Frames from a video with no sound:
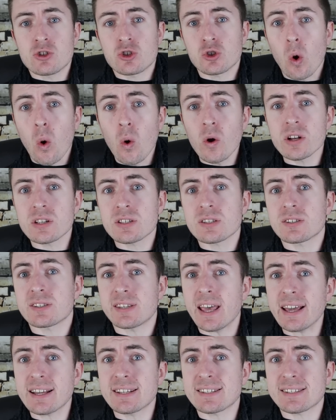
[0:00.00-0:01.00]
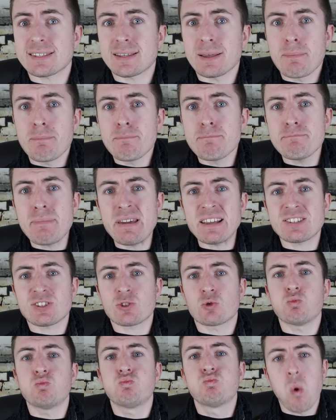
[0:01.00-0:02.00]
scored six
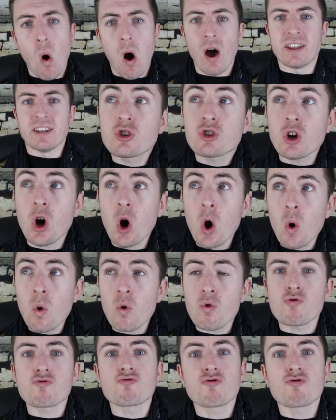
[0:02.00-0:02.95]
missed one. So